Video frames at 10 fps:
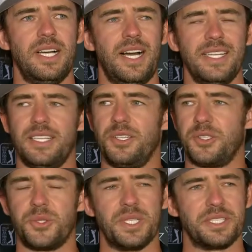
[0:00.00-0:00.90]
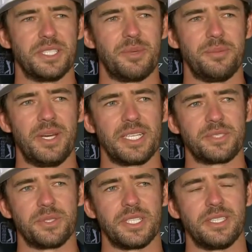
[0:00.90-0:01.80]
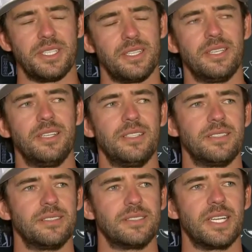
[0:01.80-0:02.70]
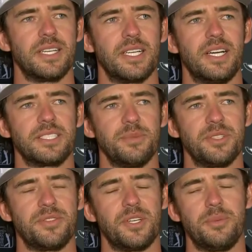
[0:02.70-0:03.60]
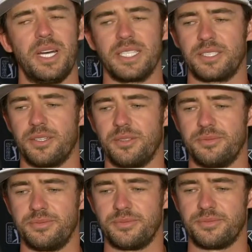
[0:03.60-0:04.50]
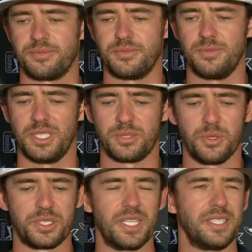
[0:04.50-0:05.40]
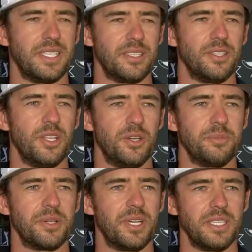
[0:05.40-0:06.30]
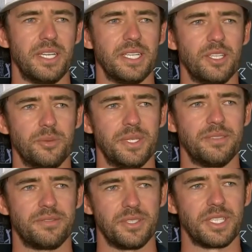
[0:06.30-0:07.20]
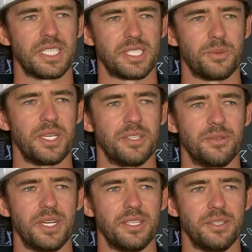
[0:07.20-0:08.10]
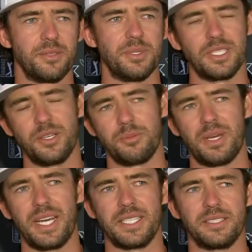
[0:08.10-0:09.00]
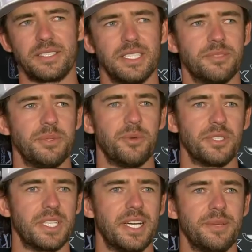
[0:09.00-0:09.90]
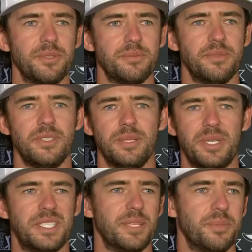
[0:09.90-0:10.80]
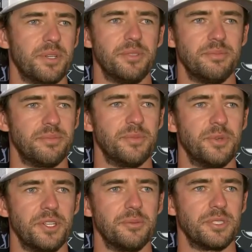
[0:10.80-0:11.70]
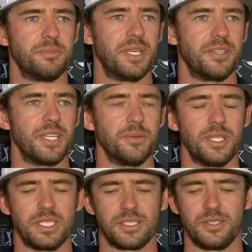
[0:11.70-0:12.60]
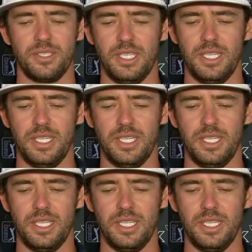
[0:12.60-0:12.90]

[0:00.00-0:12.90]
I get a little twisted in my backswing, and then kind of caused me to fall back. So we just worked on loading my right leg a little bit, feeling like a sway to the right a little bit going back. It just gives me more time, and my tempo and rhythm is better that way. So